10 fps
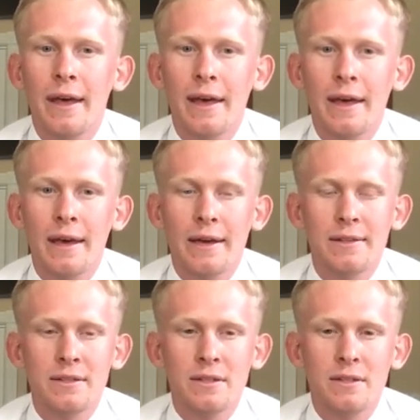
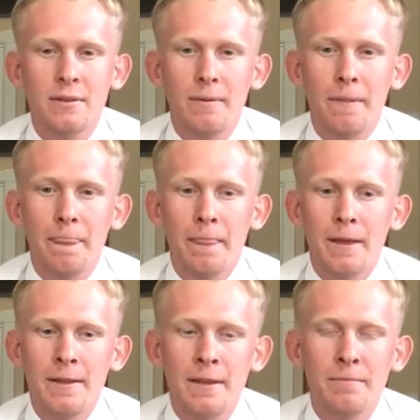And
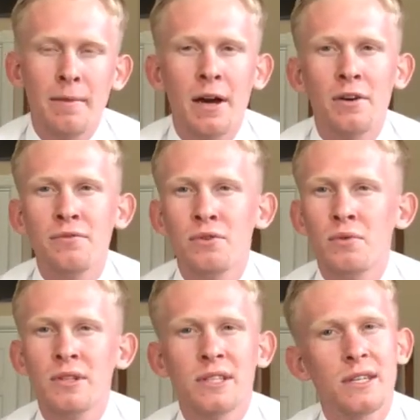it didn't matter if it
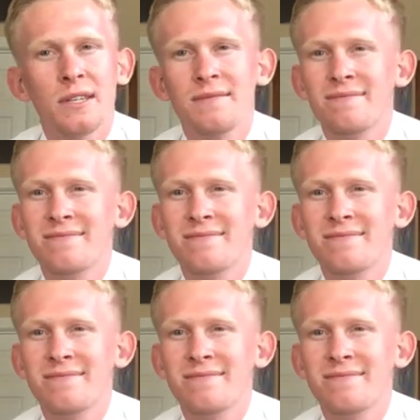was a